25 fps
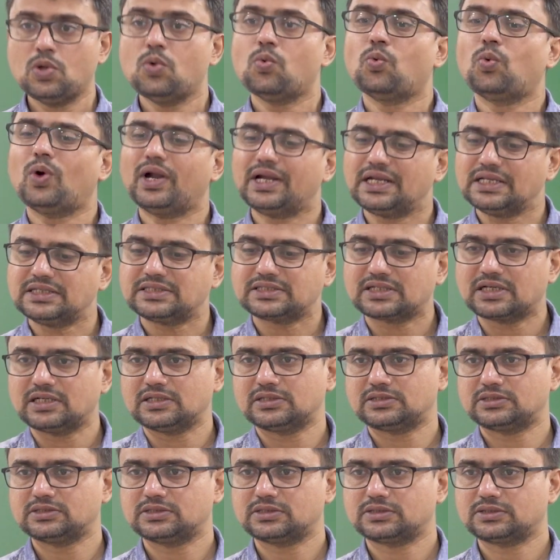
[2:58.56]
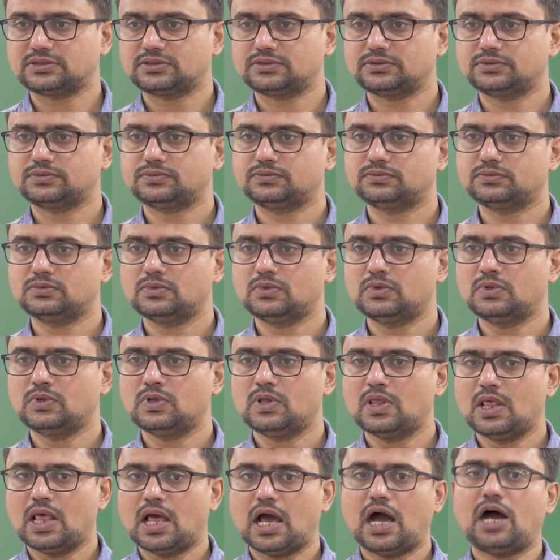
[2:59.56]
What is culture?
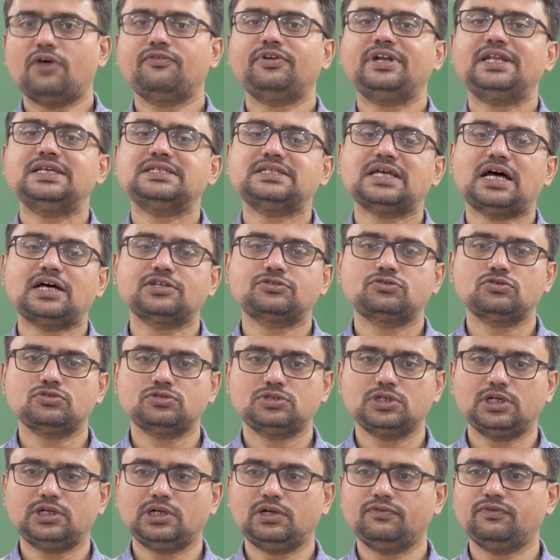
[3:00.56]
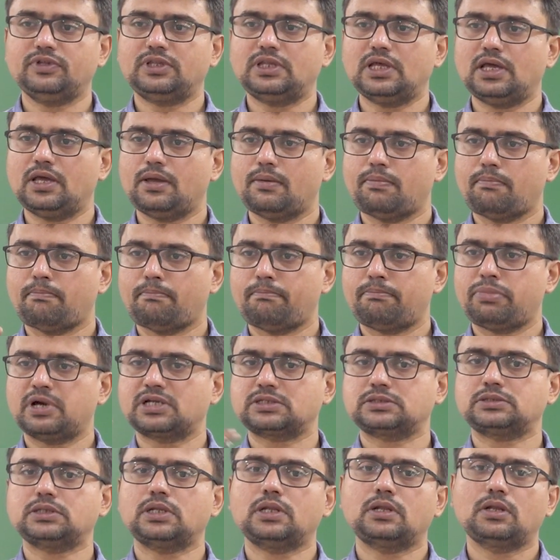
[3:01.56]
How it is associated with a
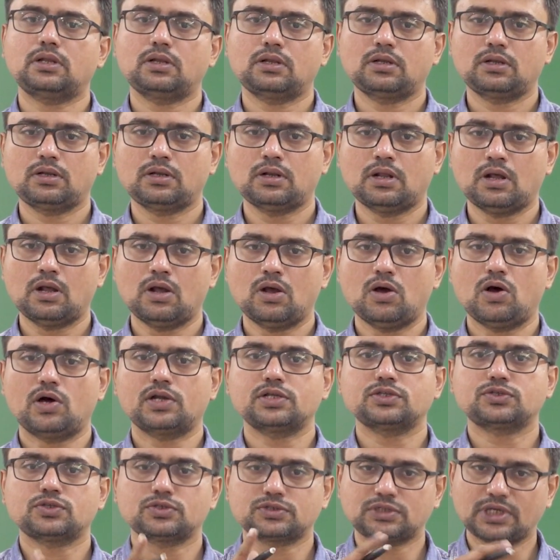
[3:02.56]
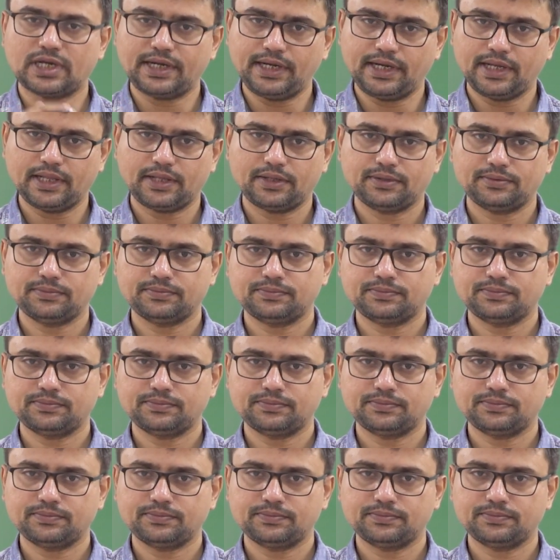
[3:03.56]
person or a society?